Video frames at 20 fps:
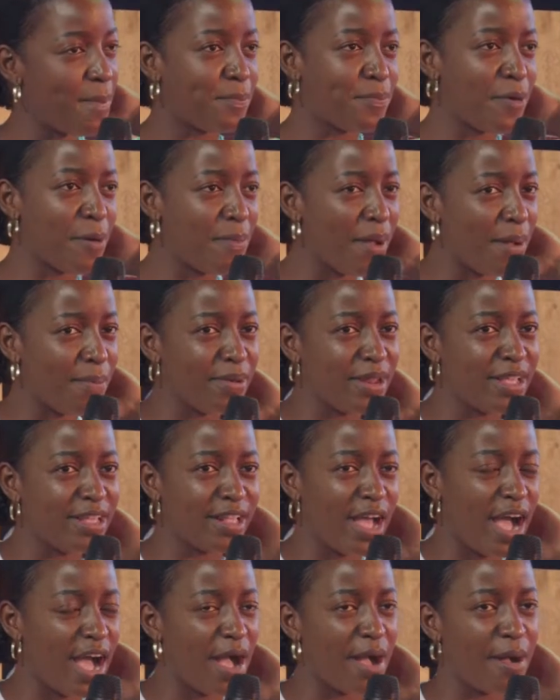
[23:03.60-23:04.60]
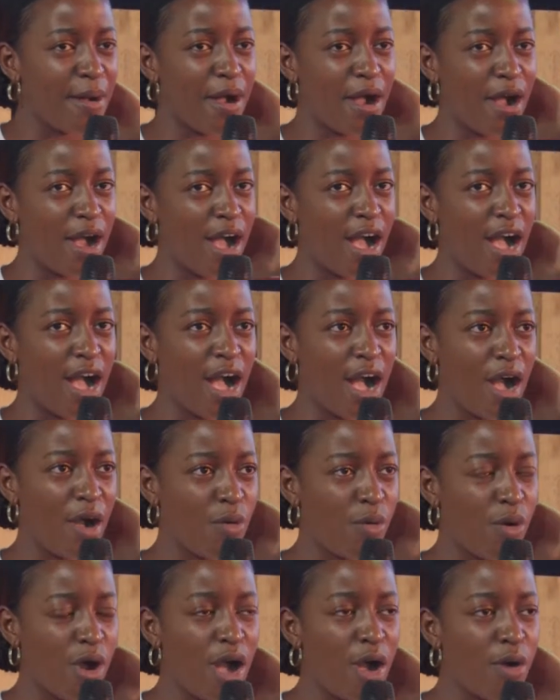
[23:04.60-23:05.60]
Probably
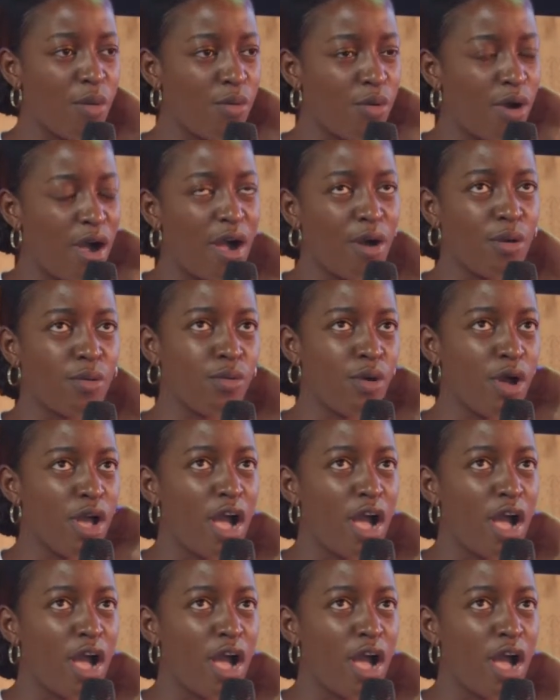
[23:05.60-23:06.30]
how